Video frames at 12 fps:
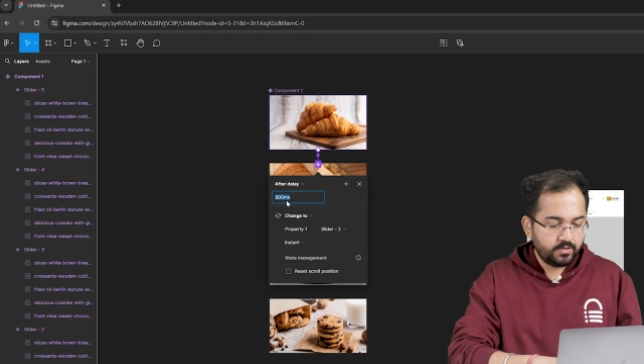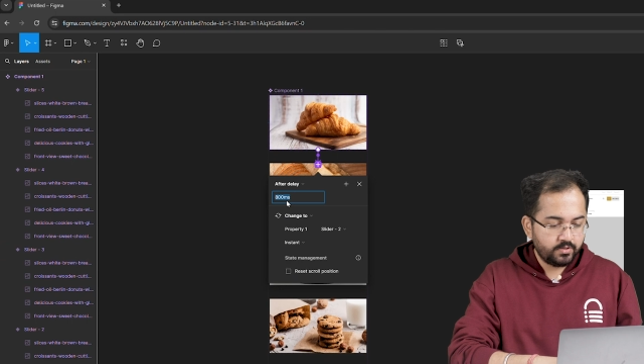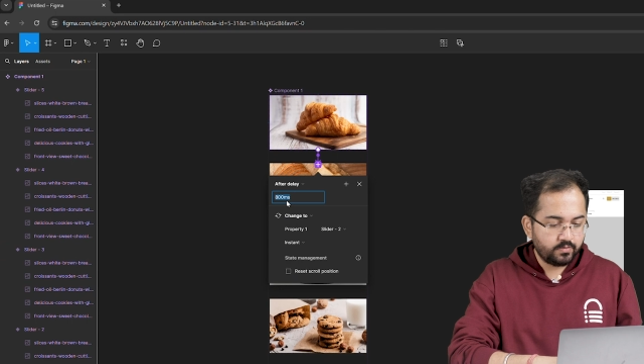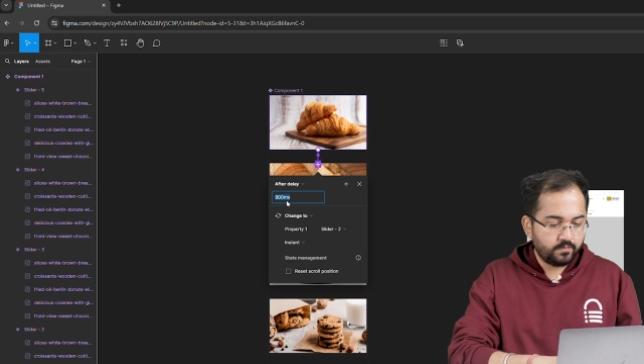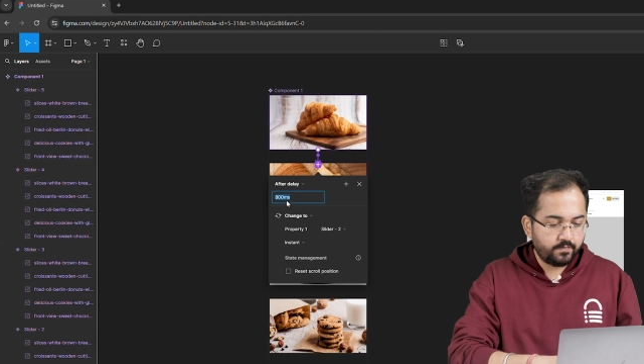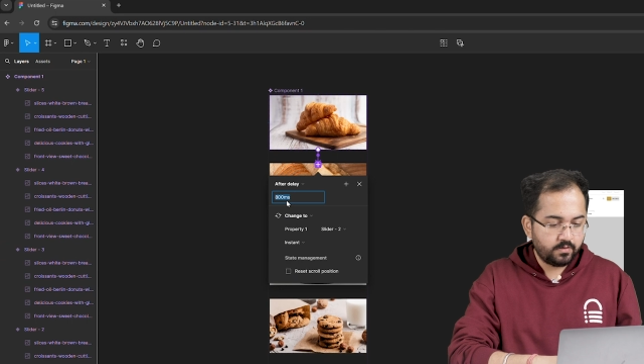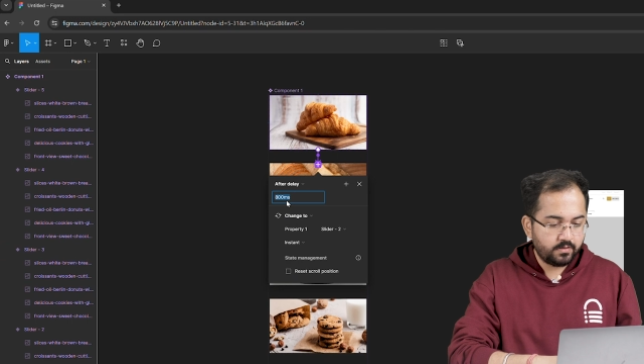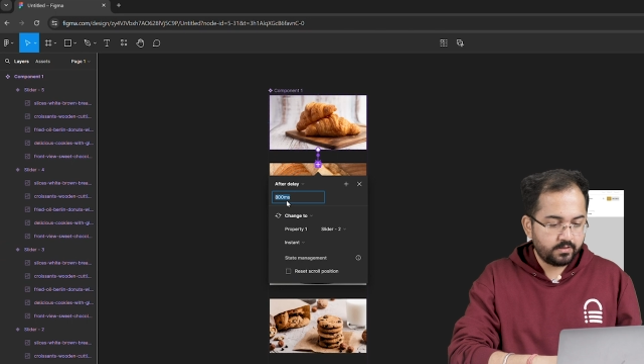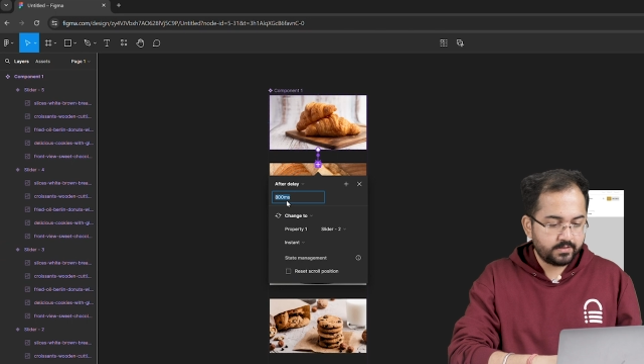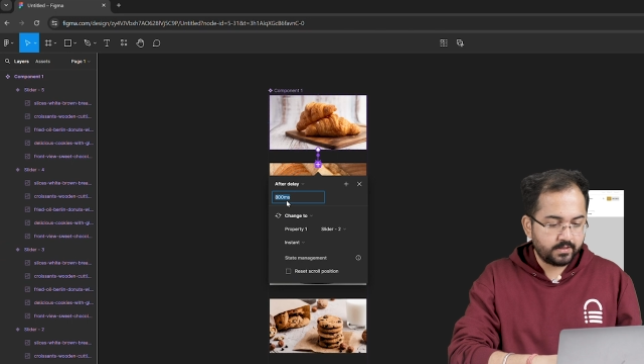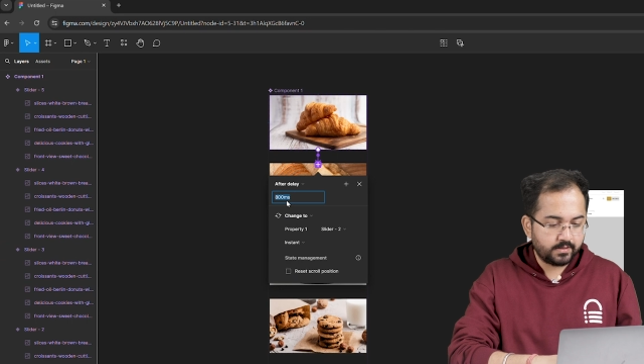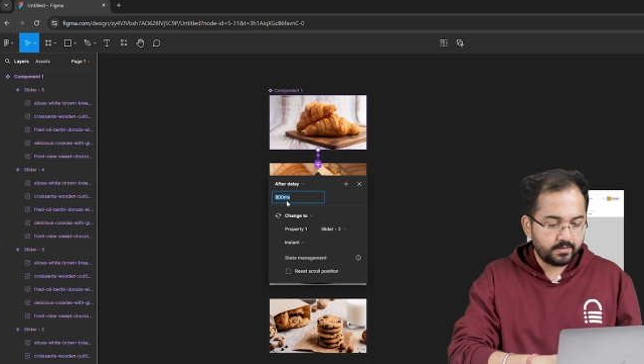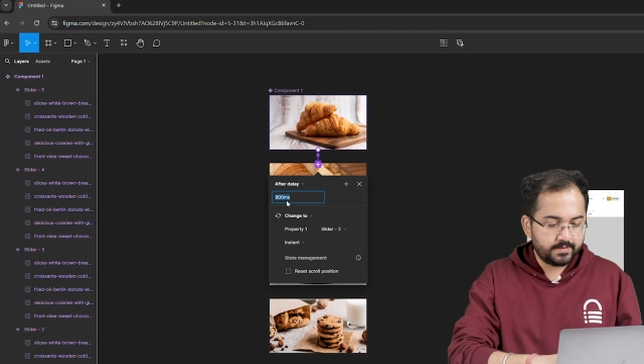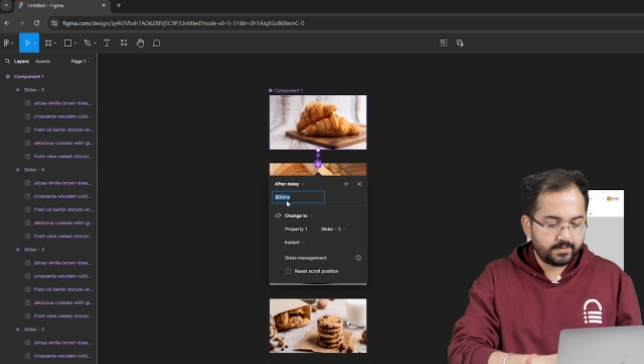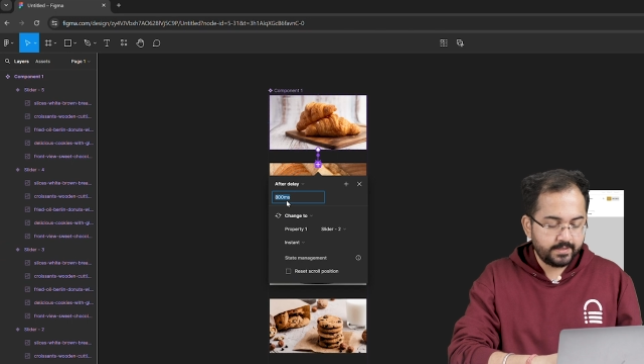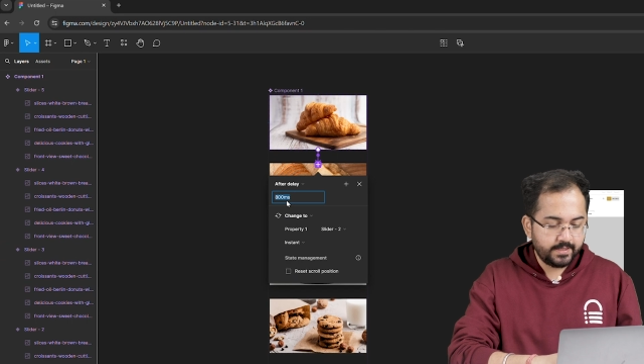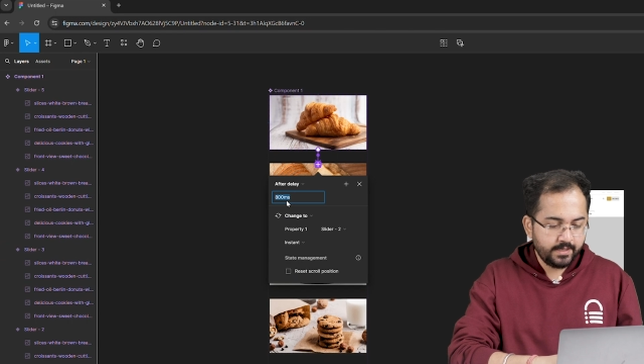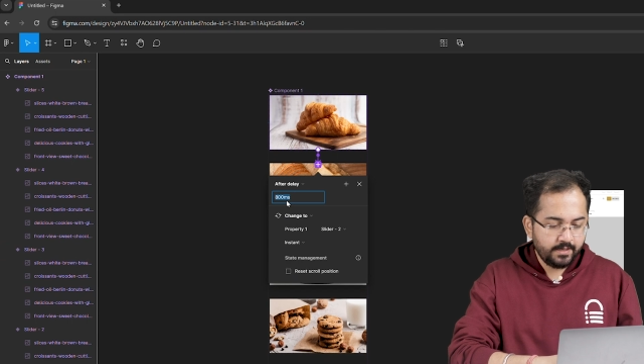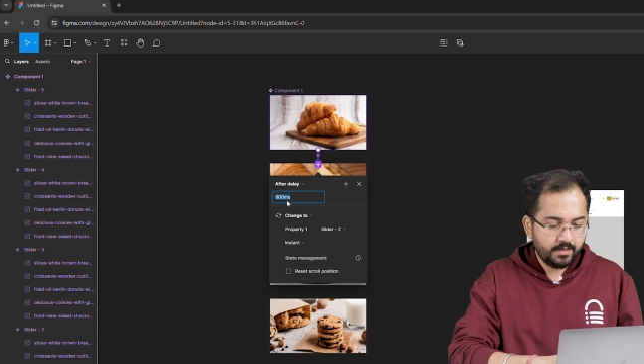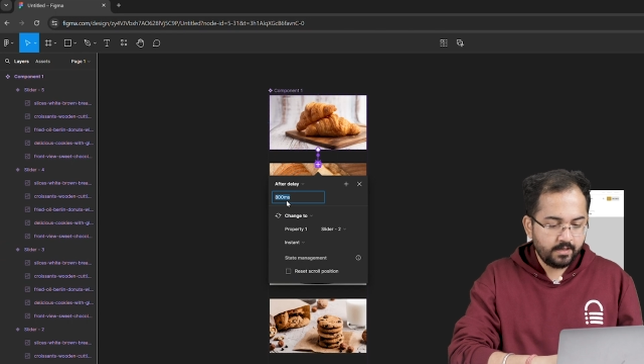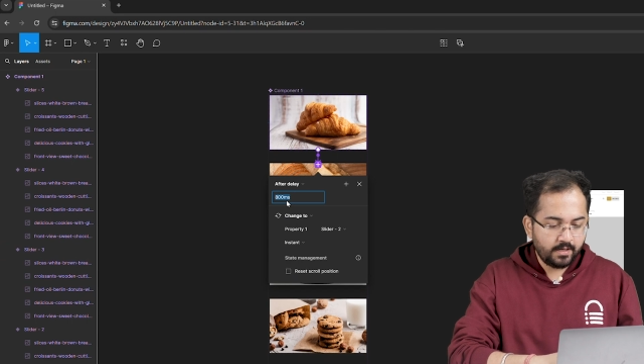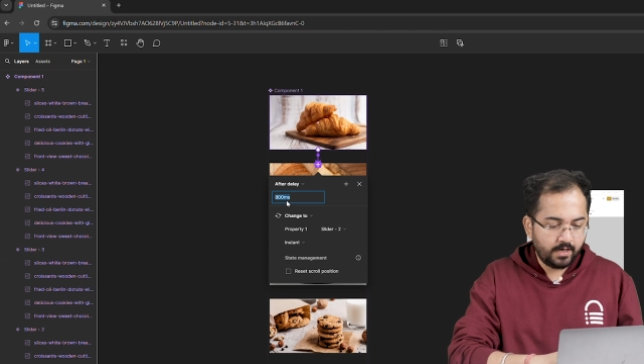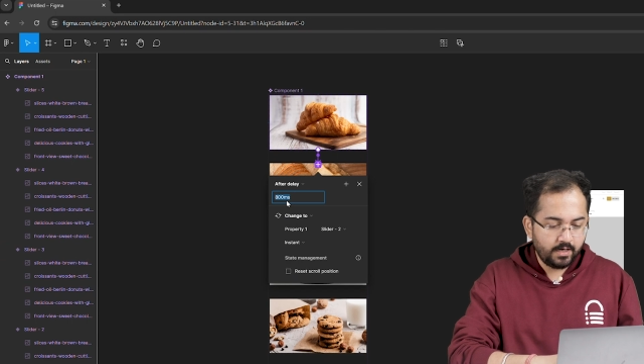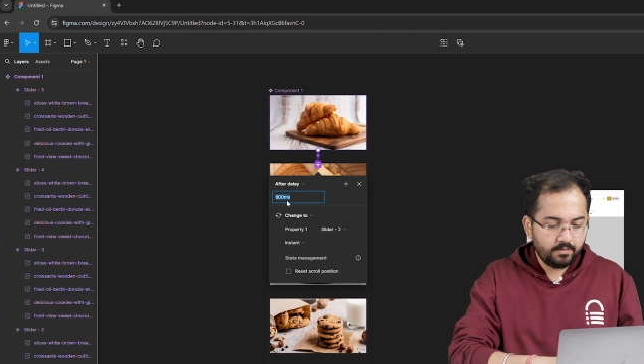So for subtle stay,
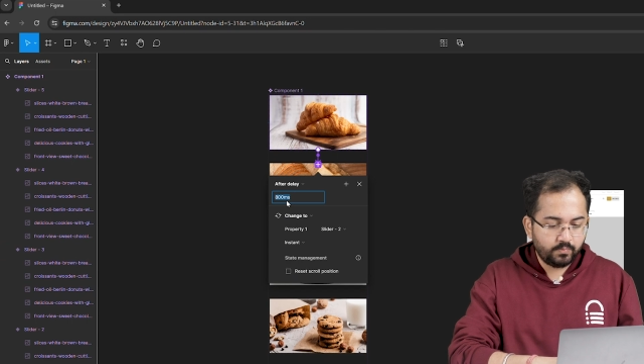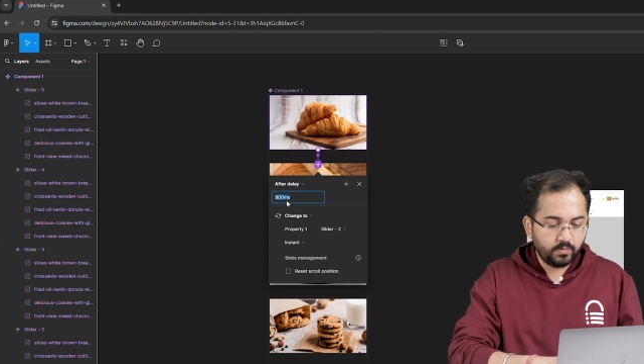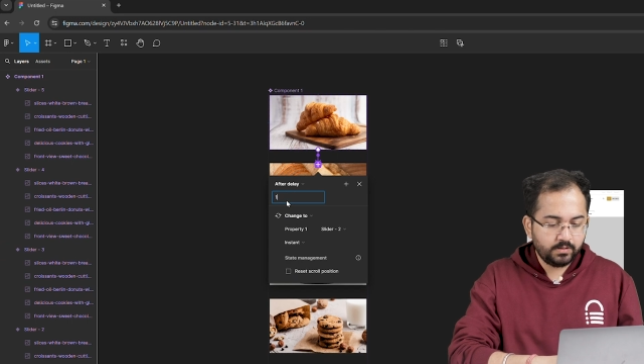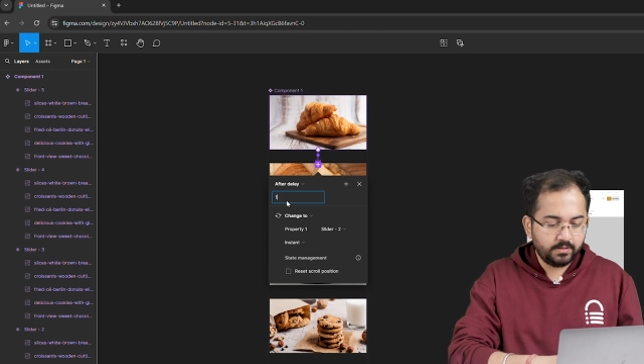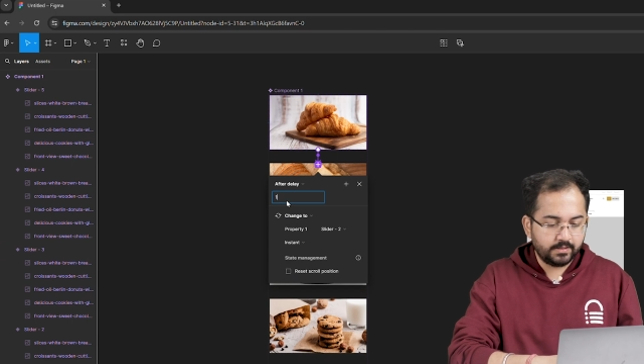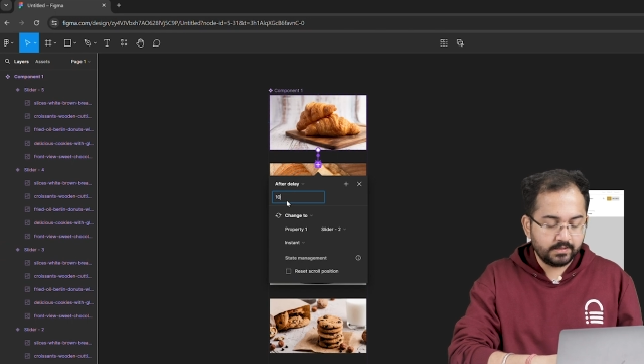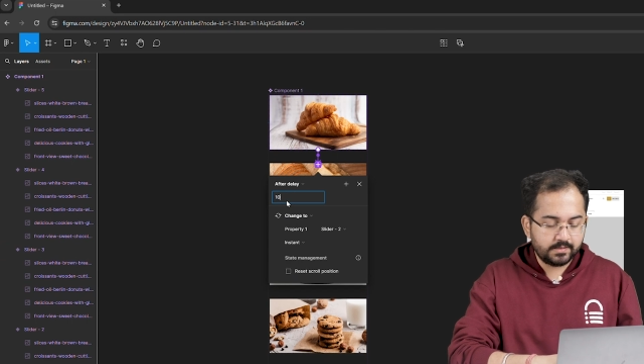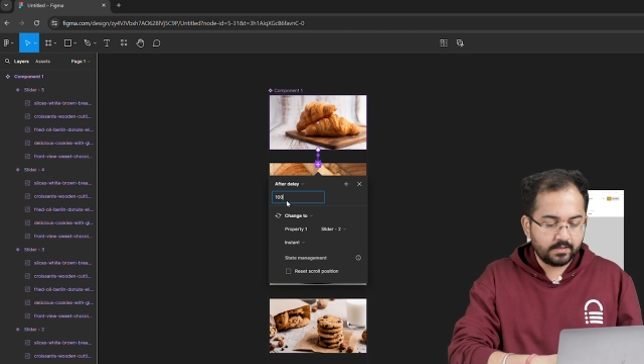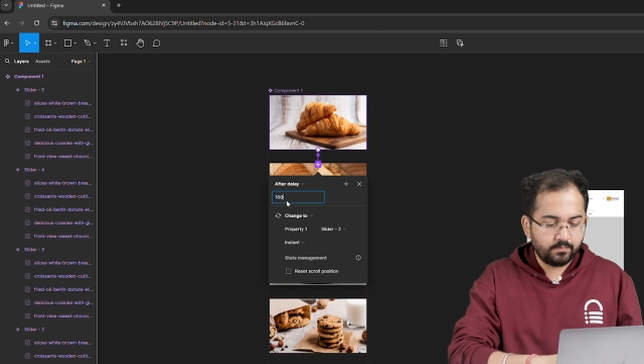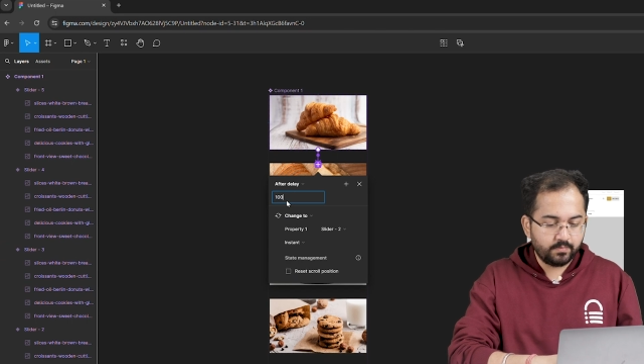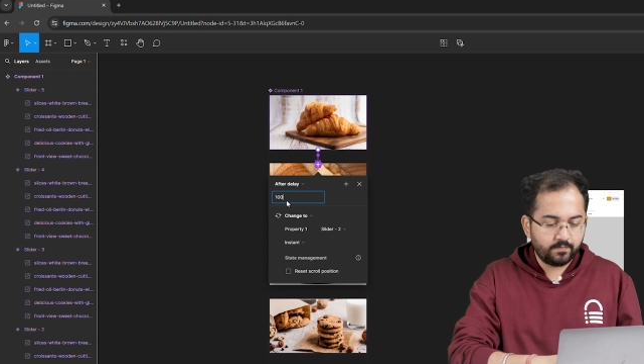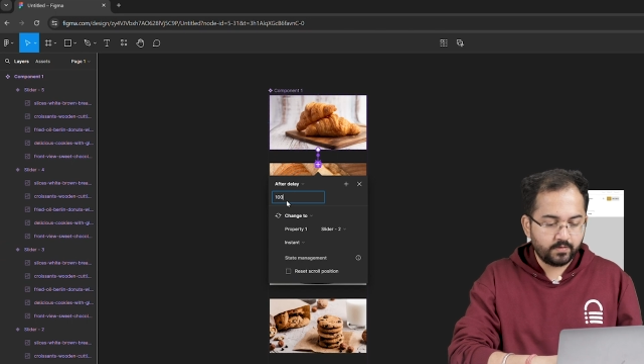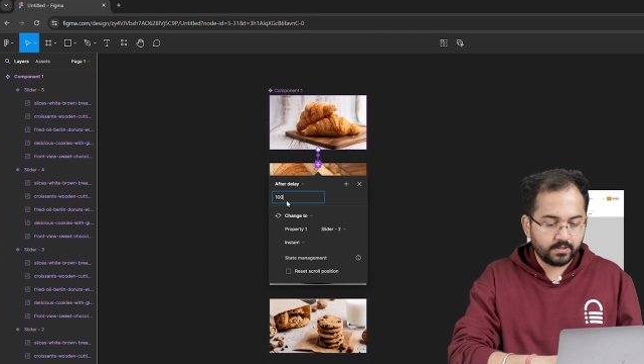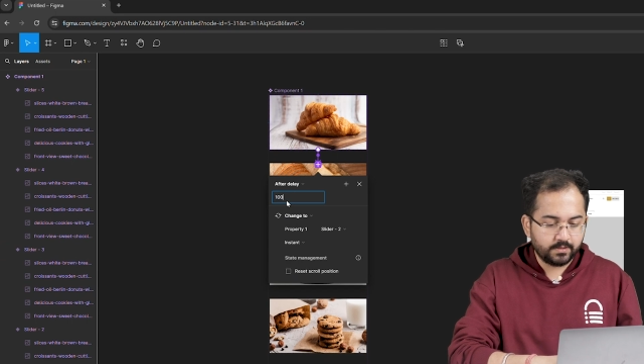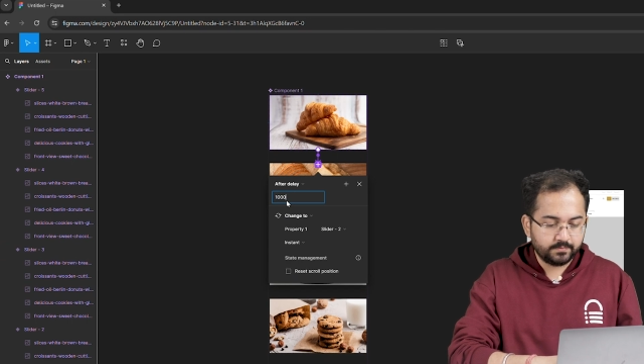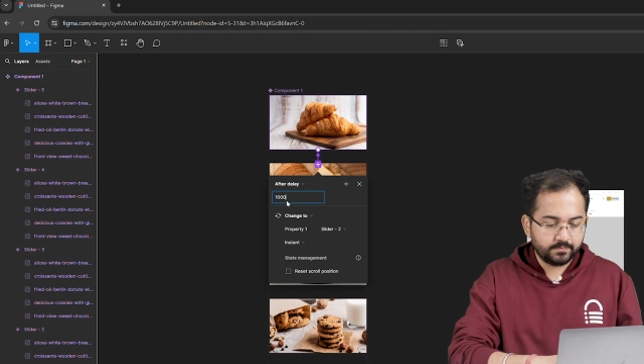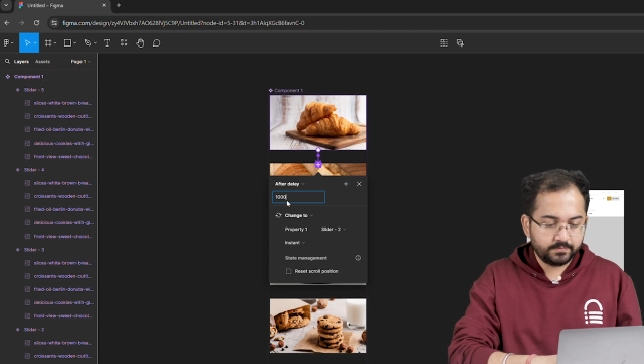I'll put this number for now.